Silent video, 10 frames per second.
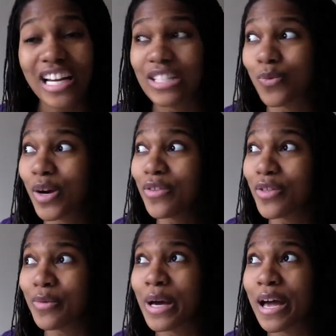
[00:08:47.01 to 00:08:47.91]
It's one of
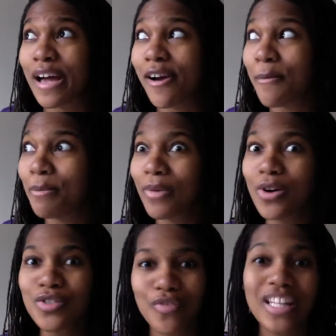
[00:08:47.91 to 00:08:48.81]
the
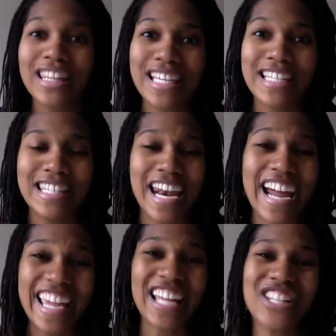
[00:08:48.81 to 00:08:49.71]
most fun things that
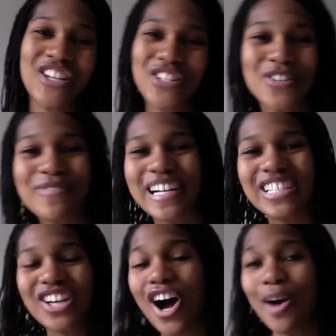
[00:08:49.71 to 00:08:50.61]
I get to do in my
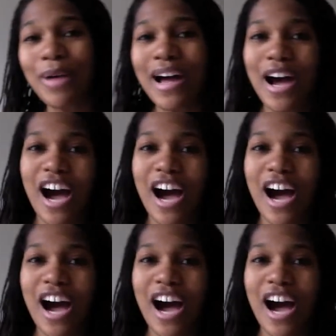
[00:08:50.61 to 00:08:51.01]
job.